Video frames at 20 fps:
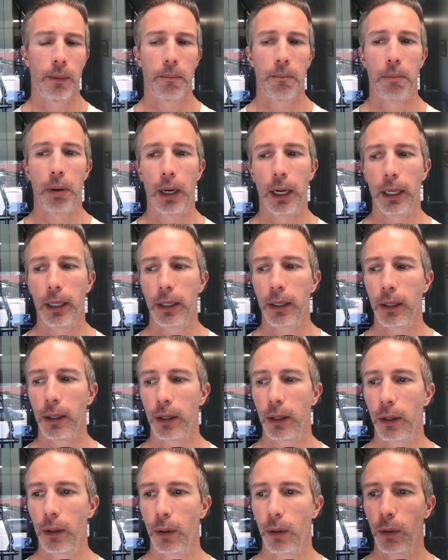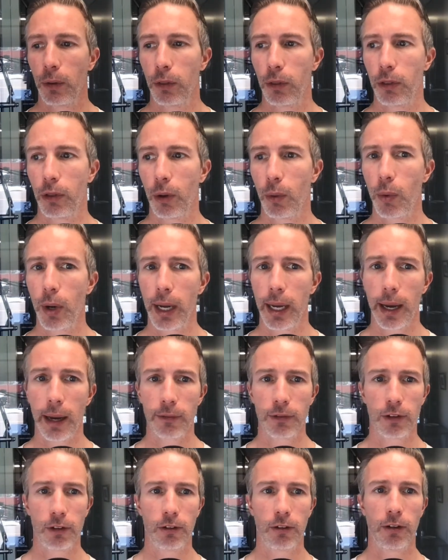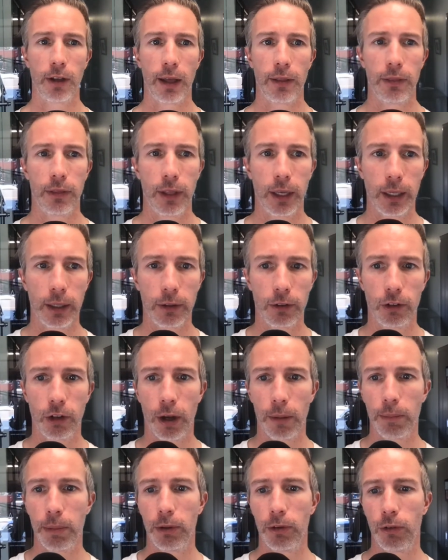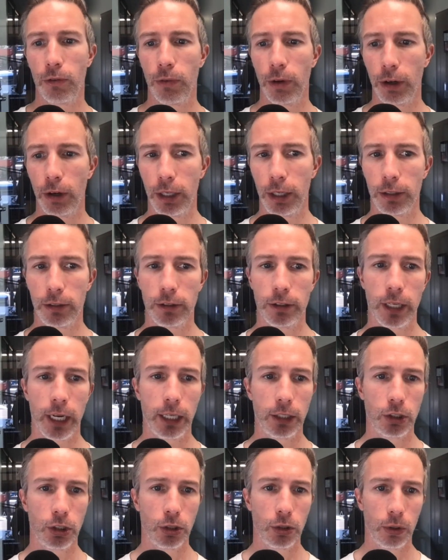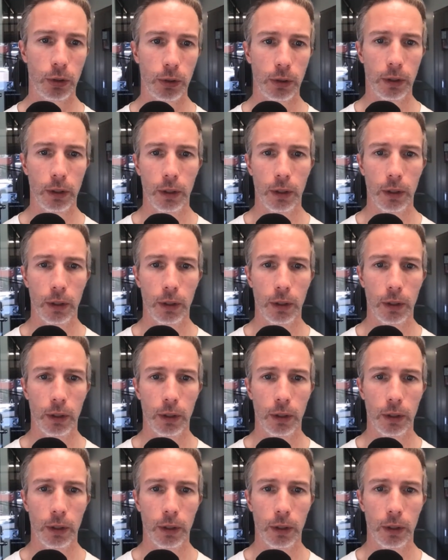but the way I've set things up is very intentional,